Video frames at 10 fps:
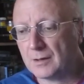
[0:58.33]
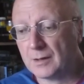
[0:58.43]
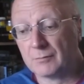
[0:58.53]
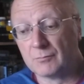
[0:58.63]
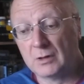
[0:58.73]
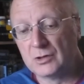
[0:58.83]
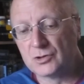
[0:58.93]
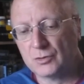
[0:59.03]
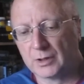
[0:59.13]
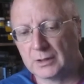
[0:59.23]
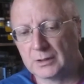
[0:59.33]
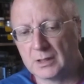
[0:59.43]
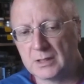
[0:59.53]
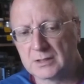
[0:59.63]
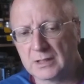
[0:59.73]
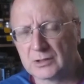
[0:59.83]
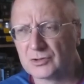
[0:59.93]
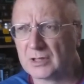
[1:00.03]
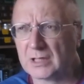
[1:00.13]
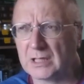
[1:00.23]
and really enjoying it. It's
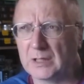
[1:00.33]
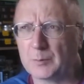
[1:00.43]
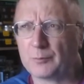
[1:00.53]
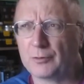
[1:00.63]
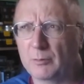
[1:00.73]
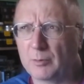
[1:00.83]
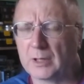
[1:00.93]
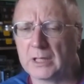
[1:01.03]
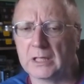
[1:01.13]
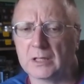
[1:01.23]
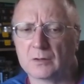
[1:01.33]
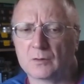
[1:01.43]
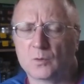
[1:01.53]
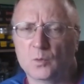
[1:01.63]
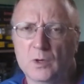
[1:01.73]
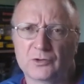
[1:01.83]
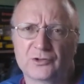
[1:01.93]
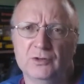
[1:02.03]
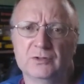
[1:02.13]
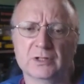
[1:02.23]
actually probably well
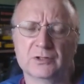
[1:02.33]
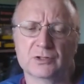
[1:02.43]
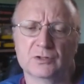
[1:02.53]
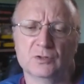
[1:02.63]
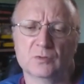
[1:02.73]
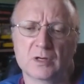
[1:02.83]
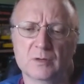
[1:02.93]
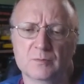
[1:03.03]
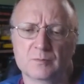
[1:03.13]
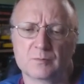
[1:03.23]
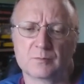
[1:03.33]
suited to